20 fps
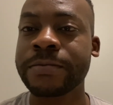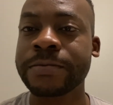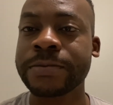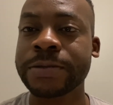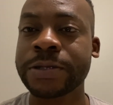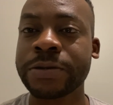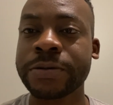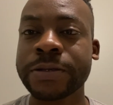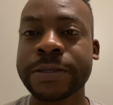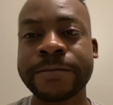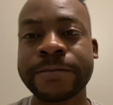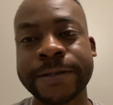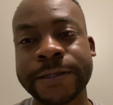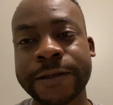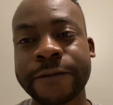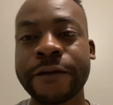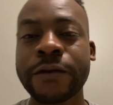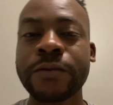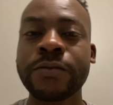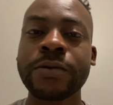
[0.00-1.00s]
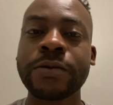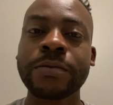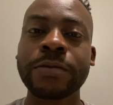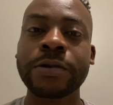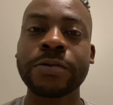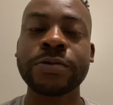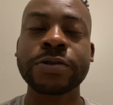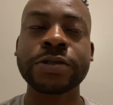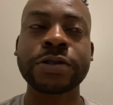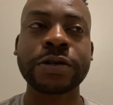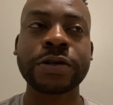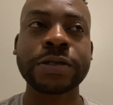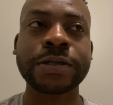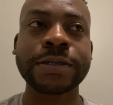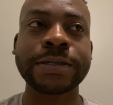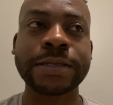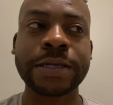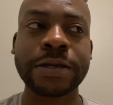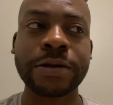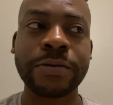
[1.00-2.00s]
certain specific woman will start to
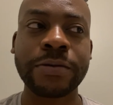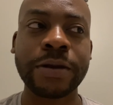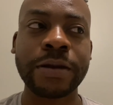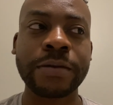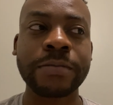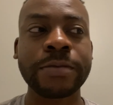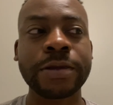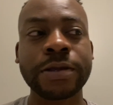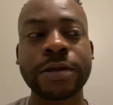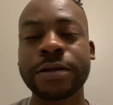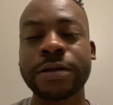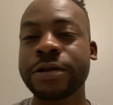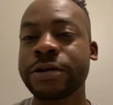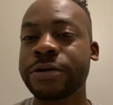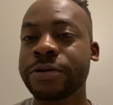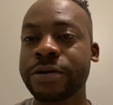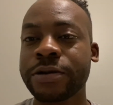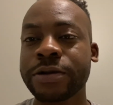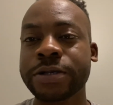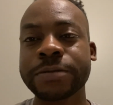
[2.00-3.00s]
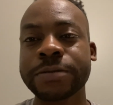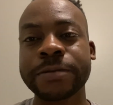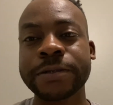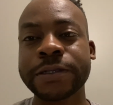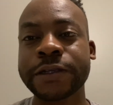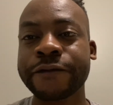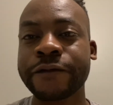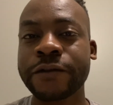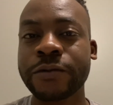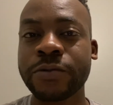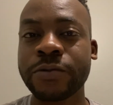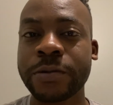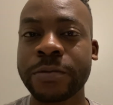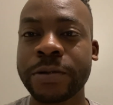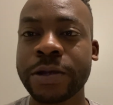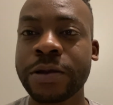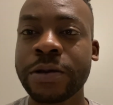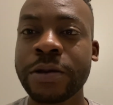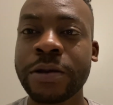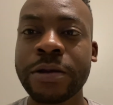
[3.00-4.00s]
stick around, but then there are specific
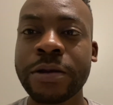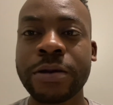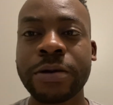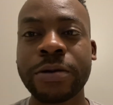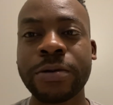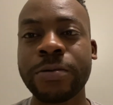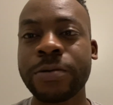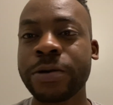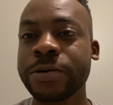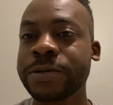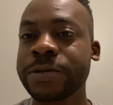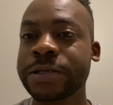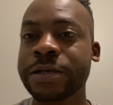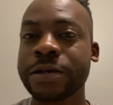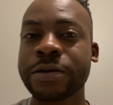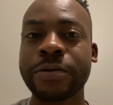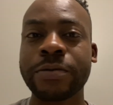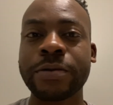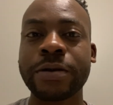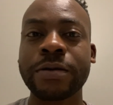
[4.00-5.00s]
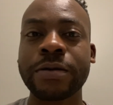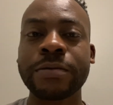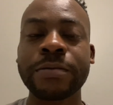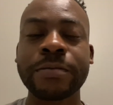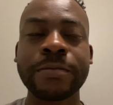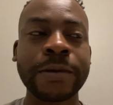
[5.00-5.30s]
women who won't stick around.